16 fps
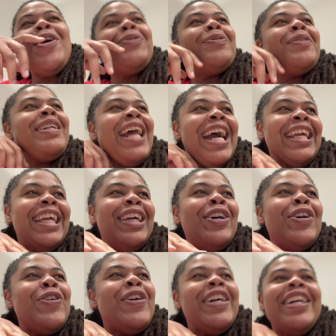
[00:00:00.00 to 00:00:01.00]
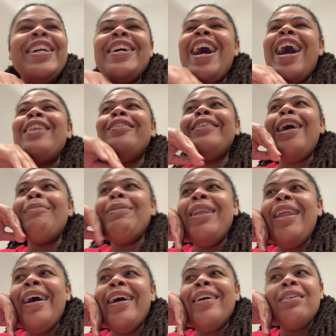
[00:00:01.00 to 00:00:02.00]
when I get on here, I know y'all be
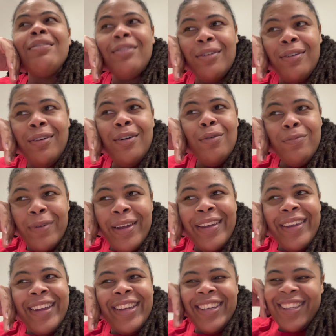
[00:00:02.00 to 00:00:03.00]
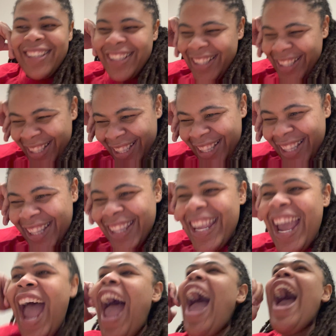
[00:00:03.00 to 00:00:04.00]
like, girl, what?
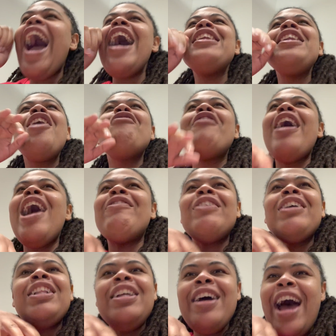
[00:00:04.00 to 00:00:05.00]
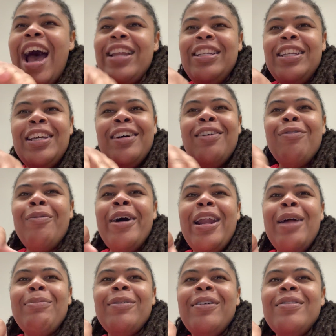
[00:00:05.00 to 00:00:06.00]
I never have a clear idea of what
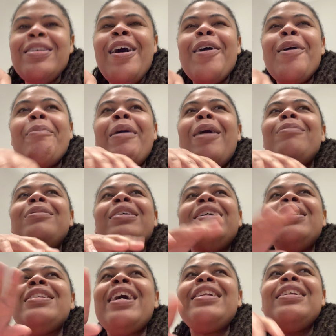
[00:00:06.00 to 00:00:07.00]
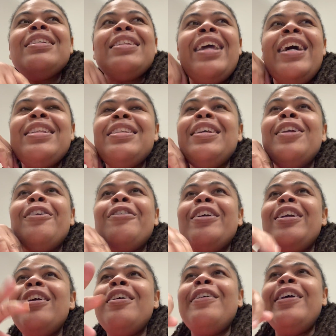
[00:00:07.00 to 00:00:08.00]
I'm going to talk about because I just like to get on
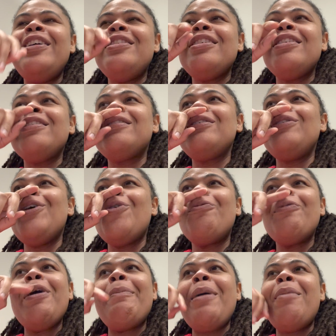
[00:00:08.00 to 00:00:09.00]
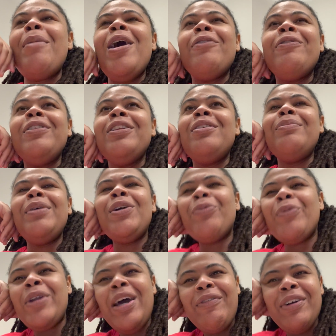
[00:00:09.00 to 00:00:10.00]
here and just, run my mouth a little bit and
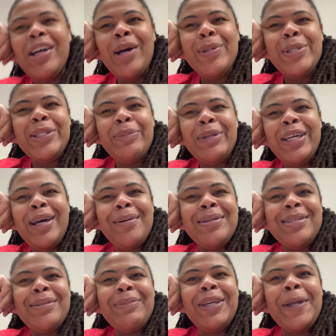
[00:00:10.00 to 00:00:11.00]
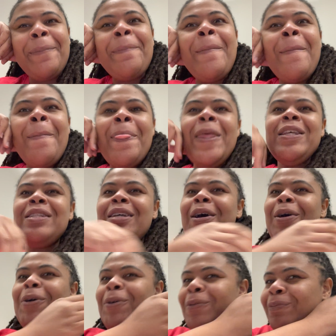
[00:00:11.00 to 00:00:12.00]
whatever comes to me, comes to me.
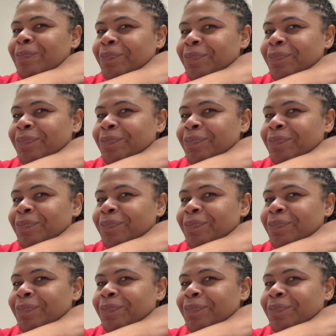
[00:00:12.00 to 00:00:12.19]
So,